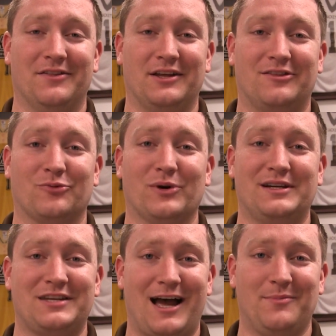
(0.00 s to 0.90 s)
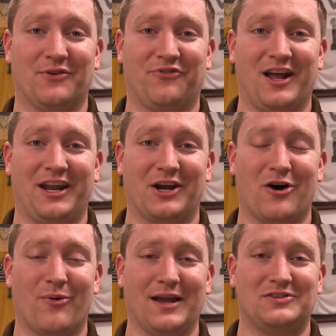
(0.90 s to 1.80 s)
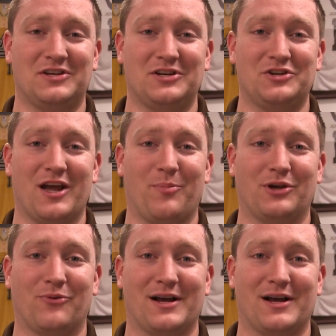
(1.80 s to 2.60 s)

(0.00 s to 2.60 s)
The three-time defending OAC champion